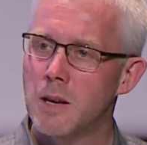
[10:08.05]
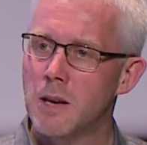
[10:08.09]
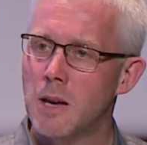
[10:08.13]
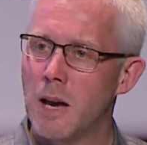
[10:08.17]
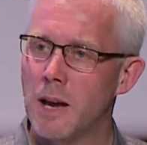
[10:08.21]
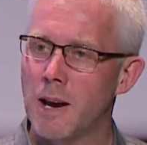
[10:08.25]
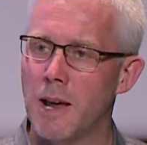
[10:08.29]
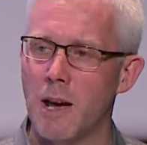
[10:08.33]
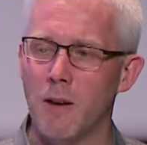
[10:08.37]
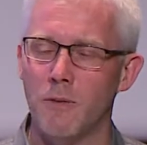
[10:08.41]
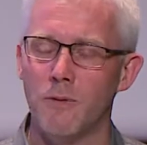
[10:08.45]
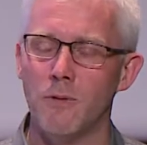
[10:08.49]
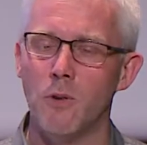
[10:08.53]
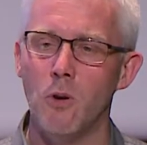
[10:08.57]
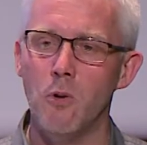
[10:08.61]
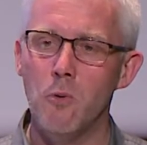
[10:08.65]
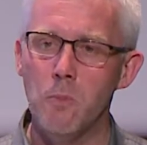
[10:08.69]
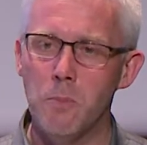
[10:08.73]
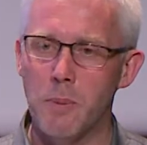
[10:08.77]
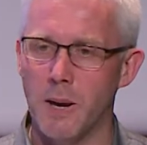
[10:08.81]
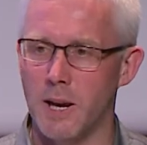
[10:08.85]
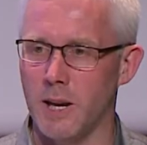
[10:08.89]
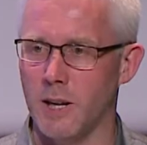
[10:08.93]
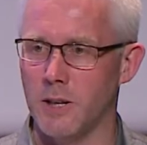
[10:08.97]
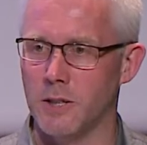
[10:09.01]
and have no
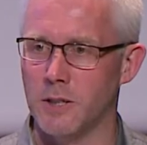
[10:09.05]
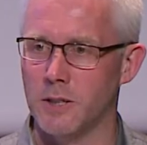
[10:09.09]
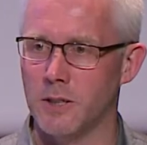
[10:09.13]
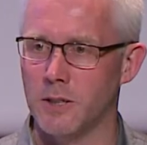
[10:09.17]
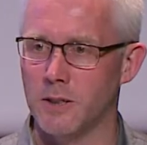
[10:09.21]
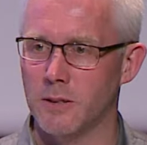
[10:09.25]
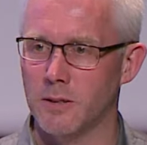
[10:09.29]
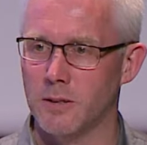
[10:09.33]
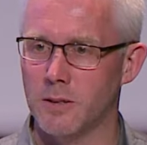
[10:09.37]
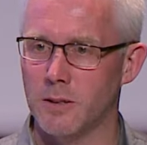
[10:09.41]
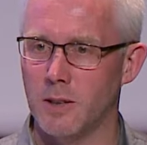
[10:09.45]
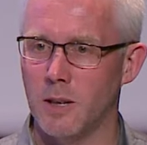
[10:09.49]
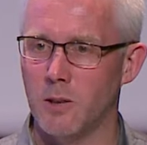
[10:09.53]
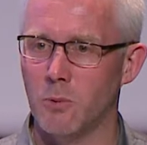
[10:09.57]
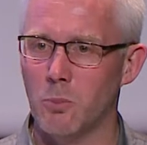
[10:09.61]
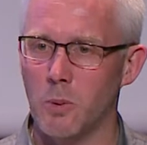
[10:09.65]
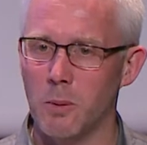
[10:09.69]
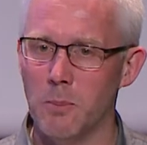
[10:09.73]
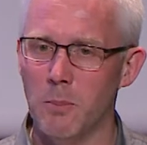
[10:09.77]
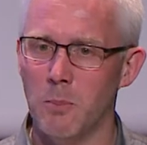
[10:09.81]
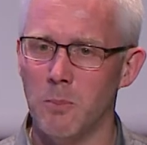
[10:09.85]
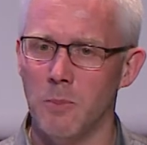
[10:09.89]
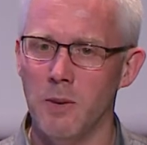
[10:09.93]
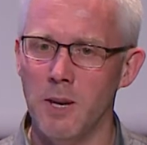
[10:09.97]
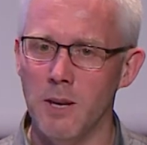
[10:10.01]
patience, and we
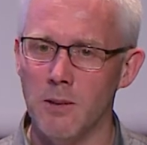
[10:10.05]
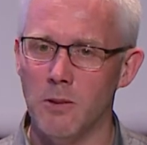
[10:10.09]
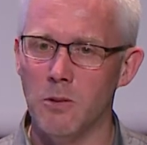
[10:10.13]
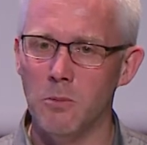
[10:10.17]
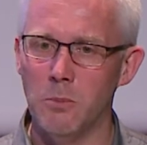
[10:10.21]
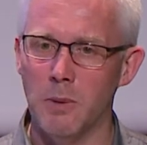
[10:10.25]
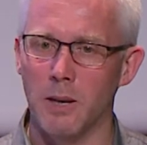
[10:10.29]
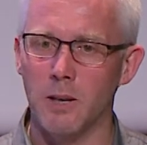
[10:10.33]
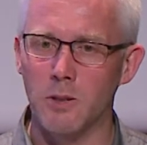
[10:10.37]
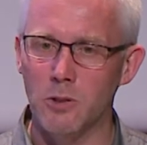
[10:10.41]
need to make